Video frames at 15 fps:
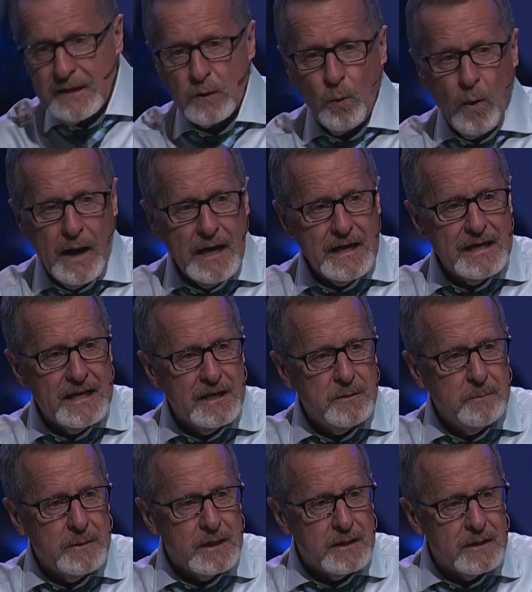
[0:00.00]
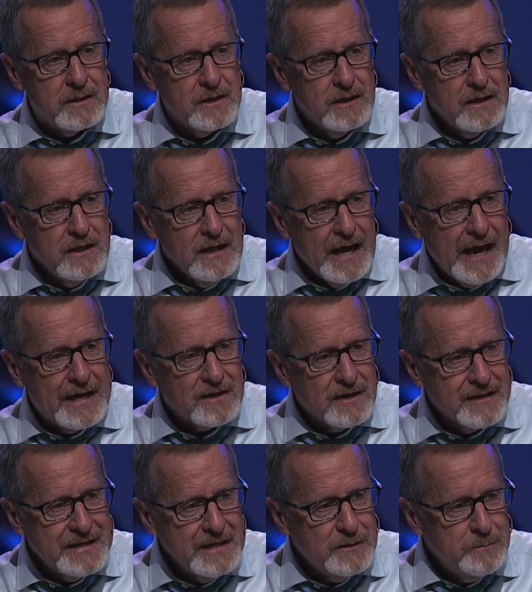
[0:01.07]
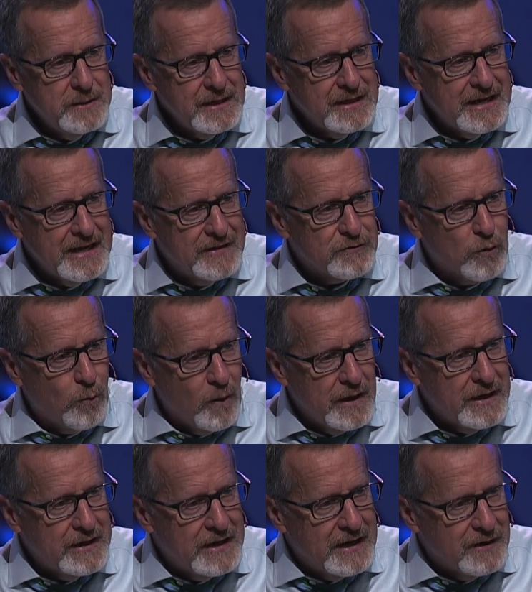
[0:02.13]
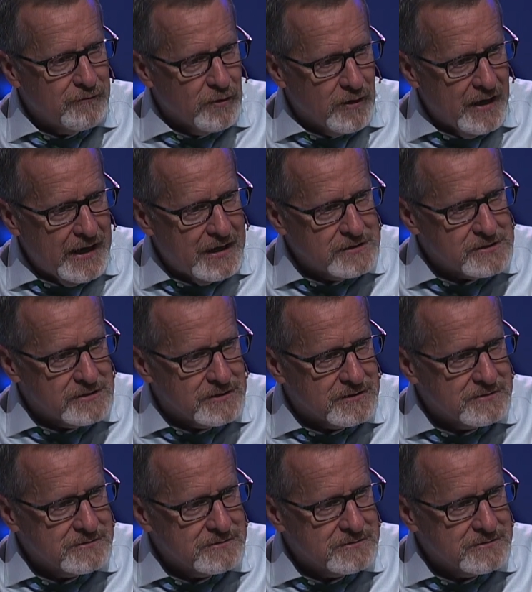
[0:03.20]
way in me, and lead me in the way everlasting.